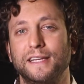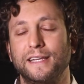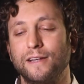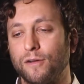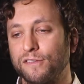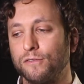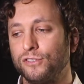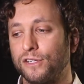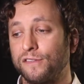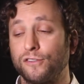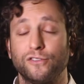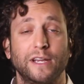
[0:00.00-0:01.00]
It can also
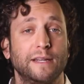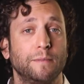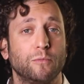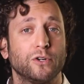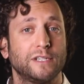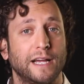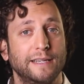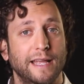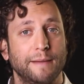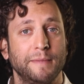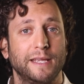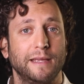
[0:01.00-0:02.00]
just create a more
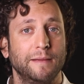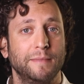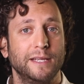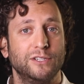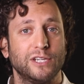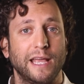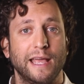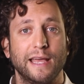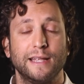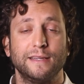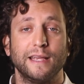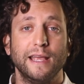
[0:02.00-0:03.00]
dynamic image
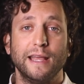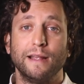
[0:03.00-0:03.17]
and